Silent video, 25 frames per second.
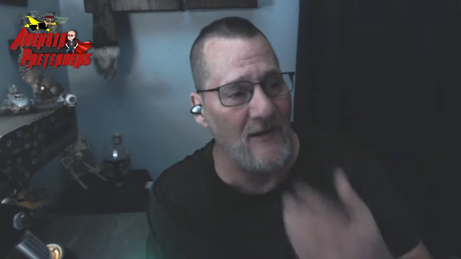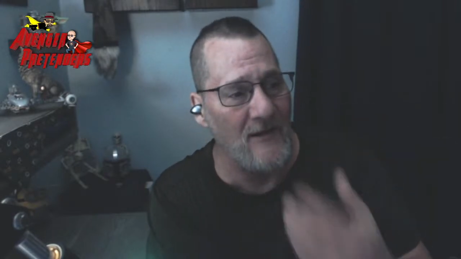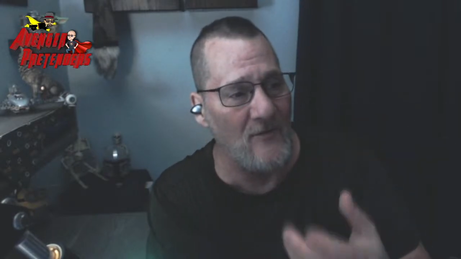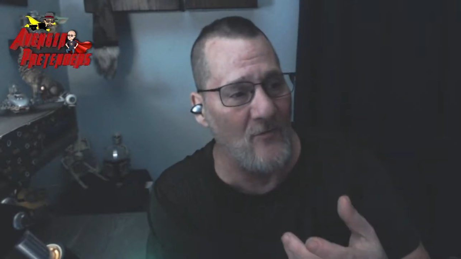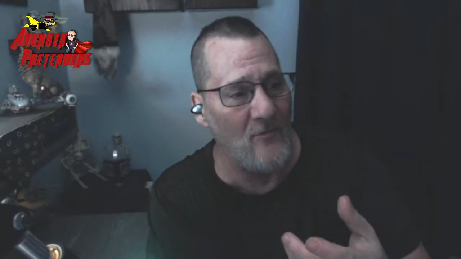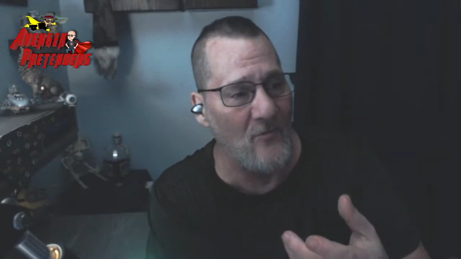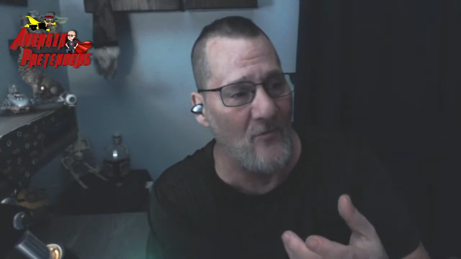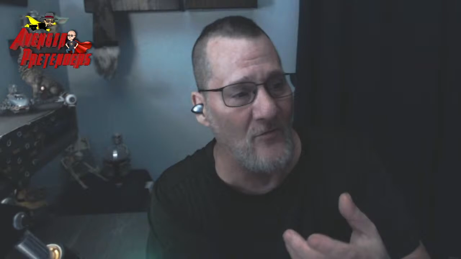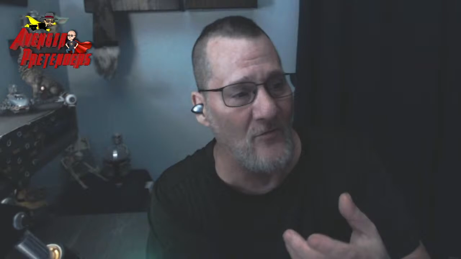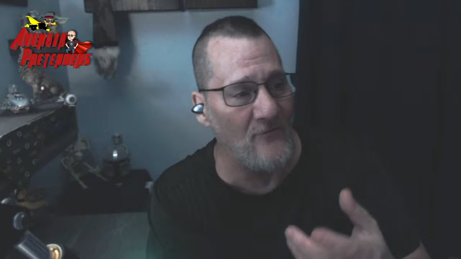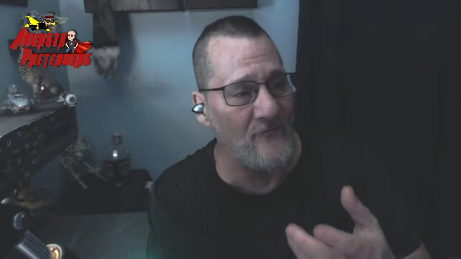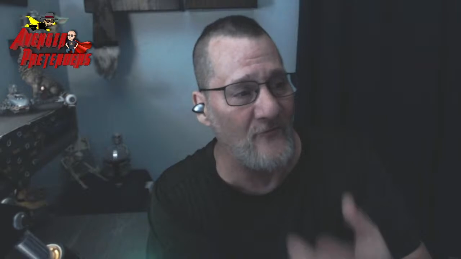
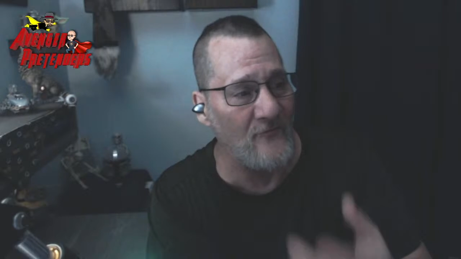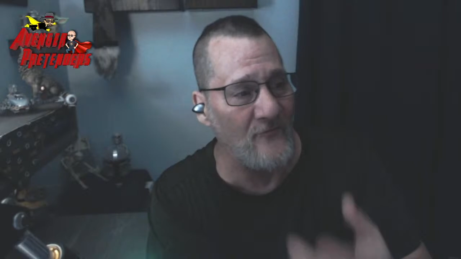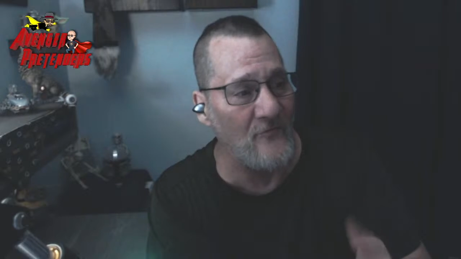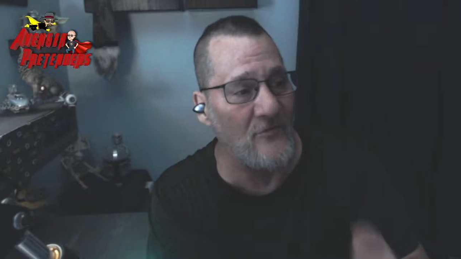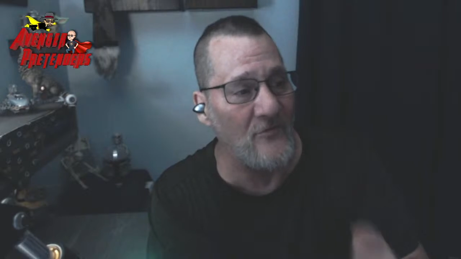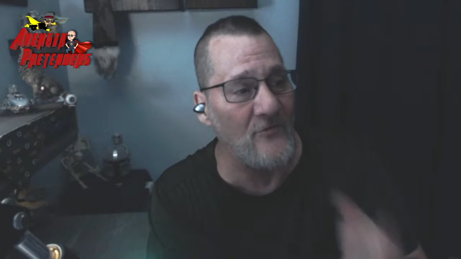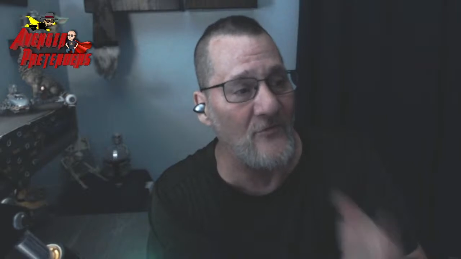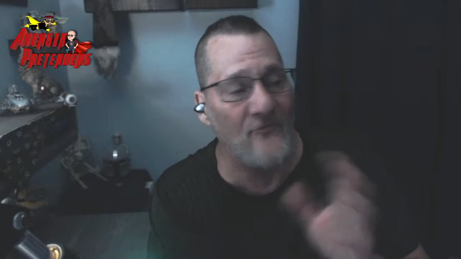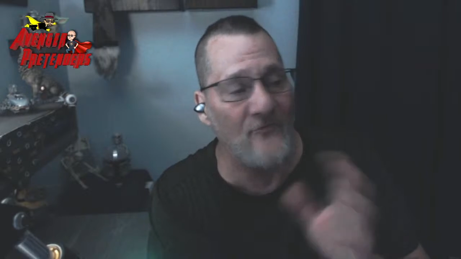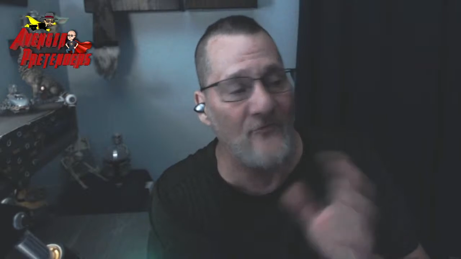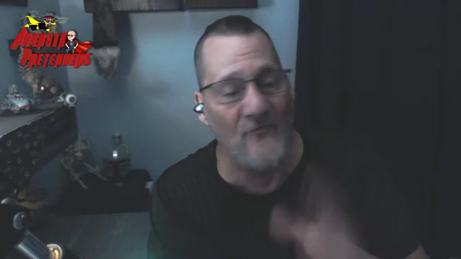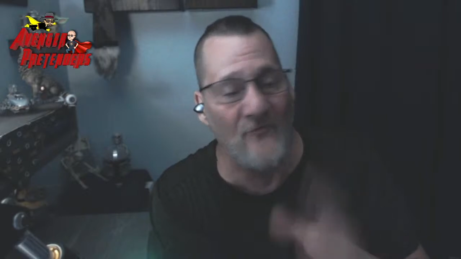in order to
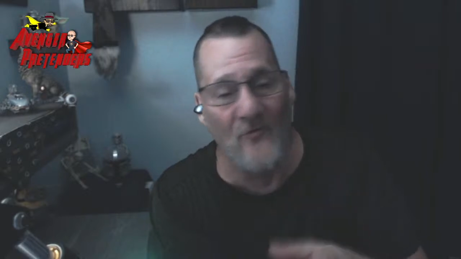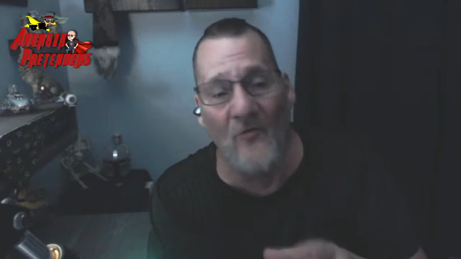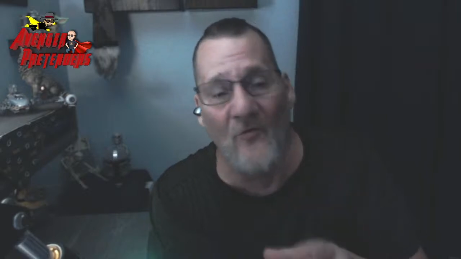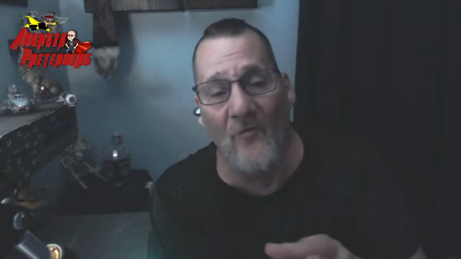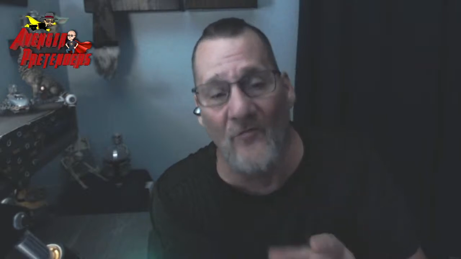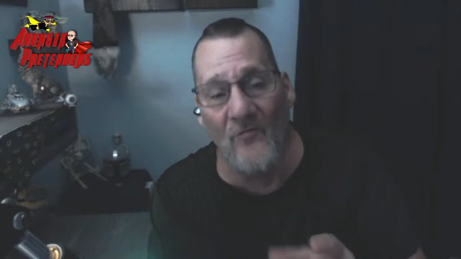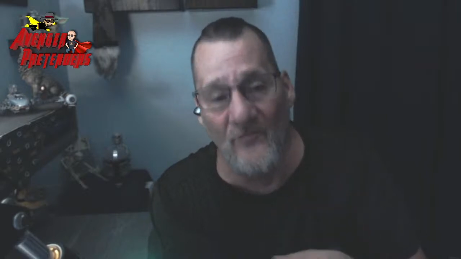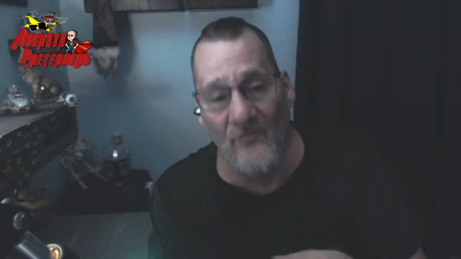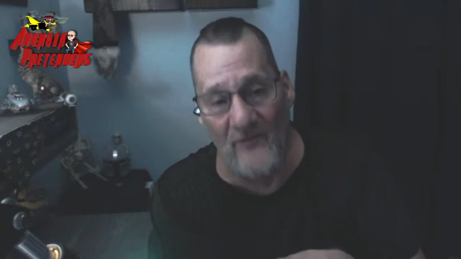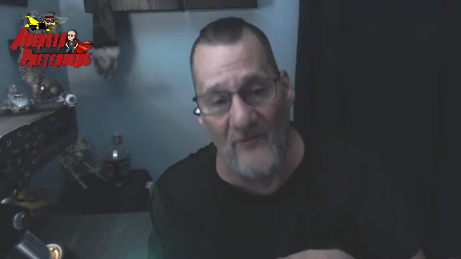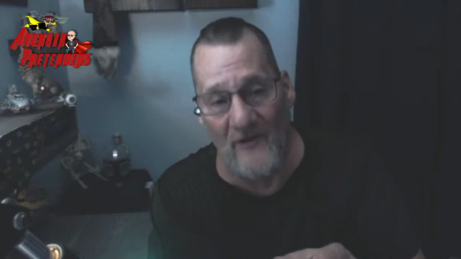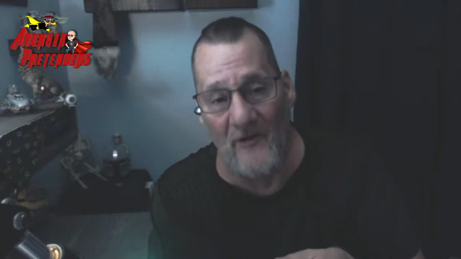
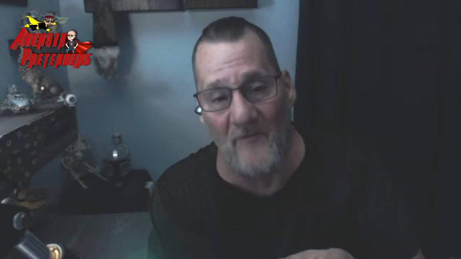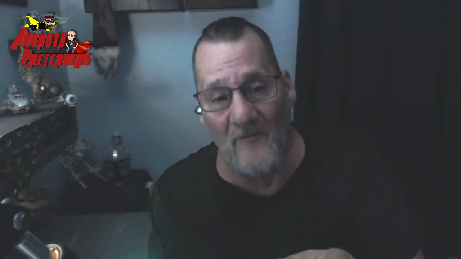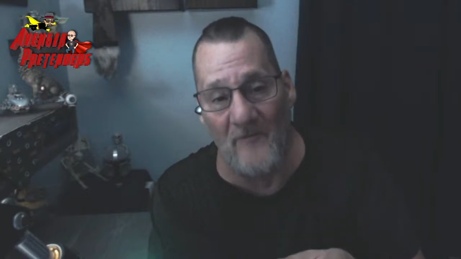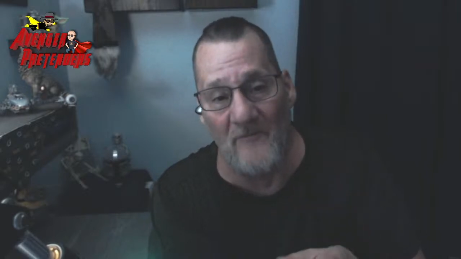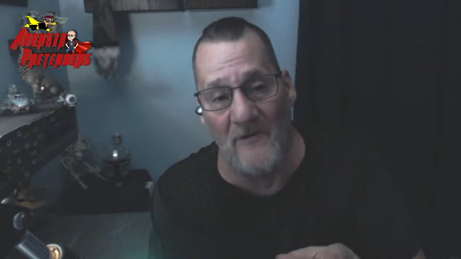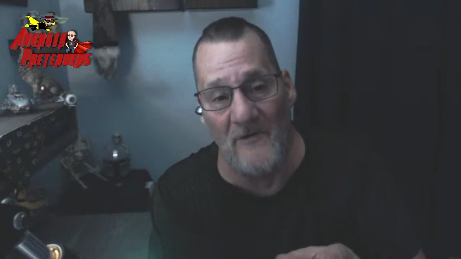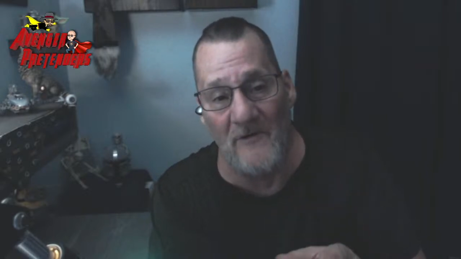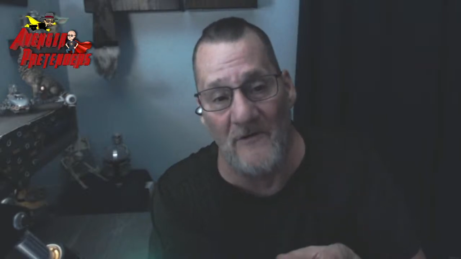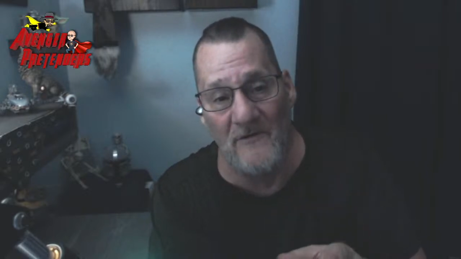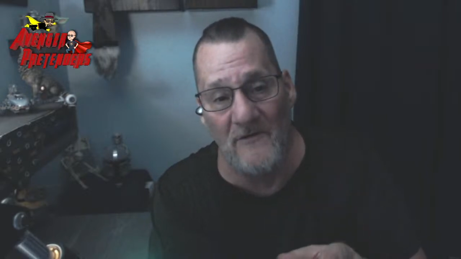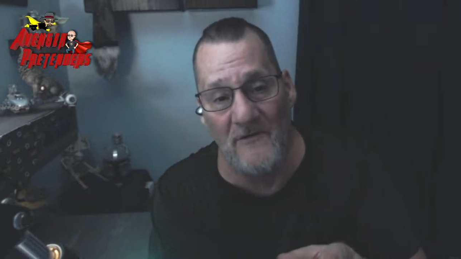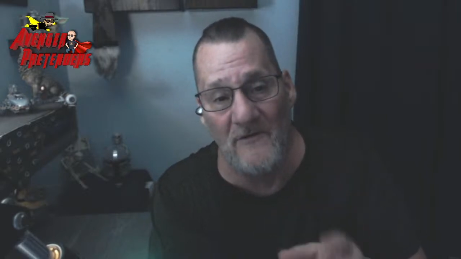control them